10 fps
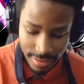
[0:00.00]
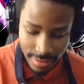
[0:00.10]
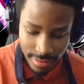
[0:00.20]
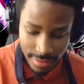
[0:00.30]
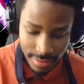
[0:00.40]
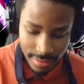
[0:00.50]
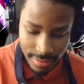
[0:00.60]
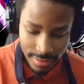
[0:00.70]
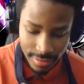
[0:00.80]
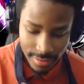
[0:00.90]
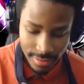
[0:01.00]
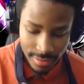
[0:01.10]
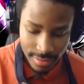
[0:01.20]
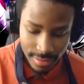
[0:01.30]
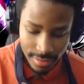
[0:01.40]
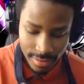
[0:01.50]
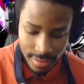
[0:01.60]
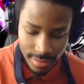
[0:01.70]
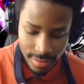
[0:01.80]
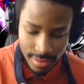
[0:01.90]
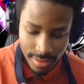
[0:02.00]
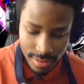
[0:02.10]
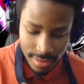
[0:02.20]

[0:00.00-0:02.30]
No one is speaking in this clip.